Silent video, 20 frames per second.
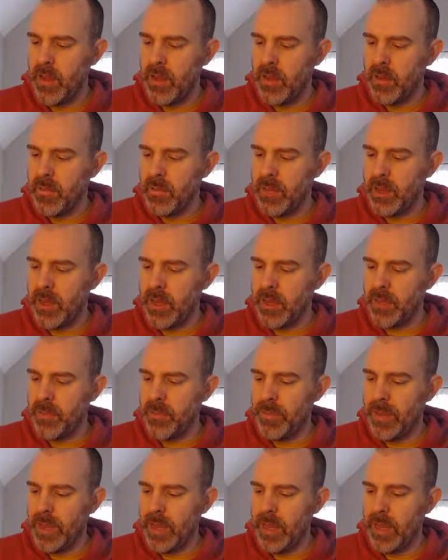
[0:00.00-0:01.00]
plus
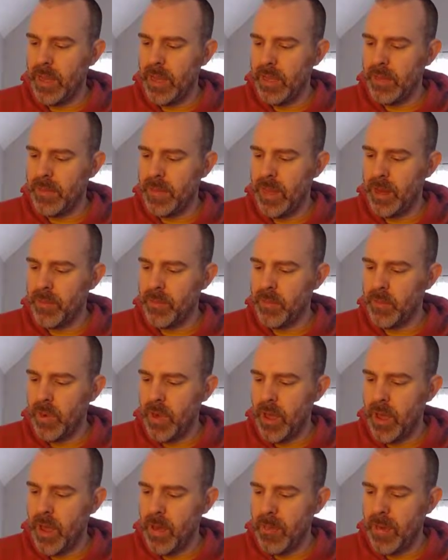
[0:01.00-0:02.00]
b times
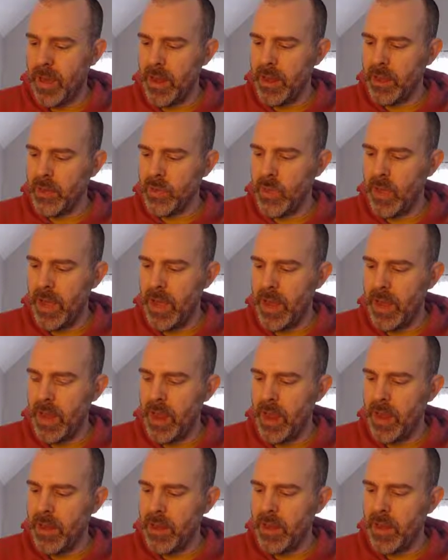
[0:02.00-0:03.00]
y minus y
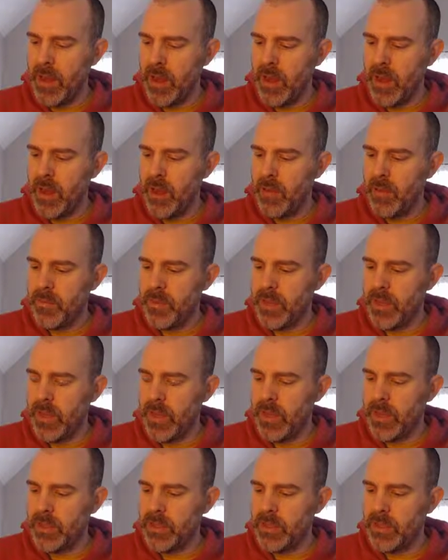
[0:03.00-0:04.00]
naught
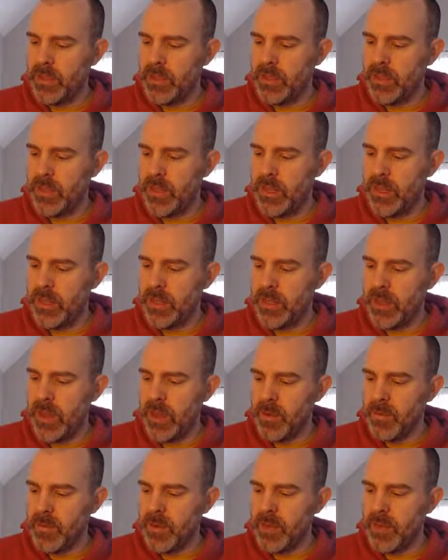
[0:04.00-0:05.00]
plus c
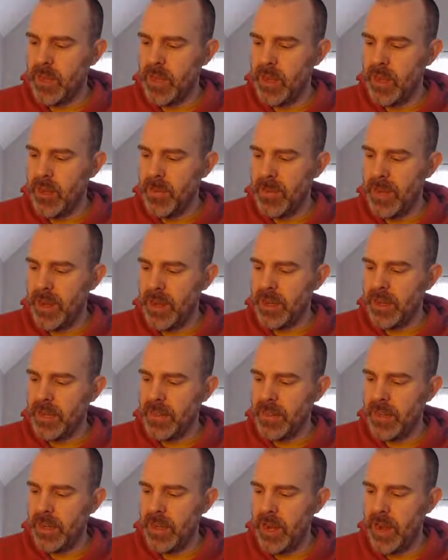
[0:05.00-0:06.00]
times z minus
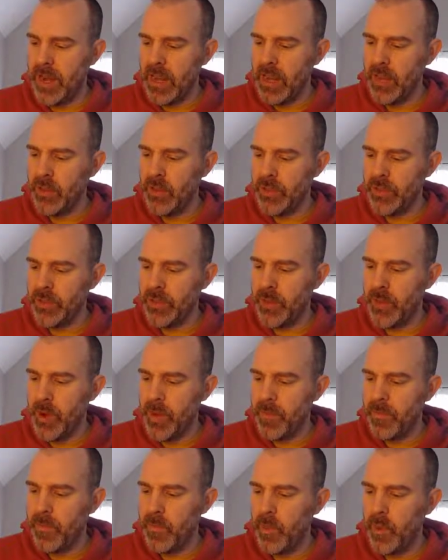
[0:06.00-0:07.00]
z naught equals
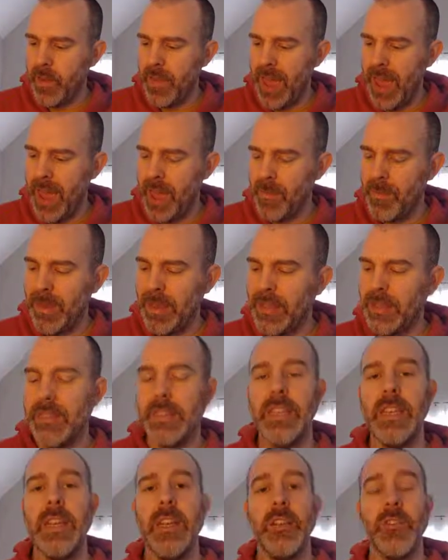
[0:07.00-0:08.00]
0, where the a, b,
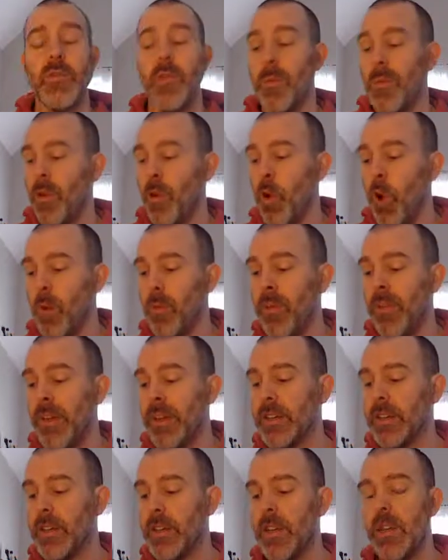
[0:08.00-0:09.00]
c is from a normal vector.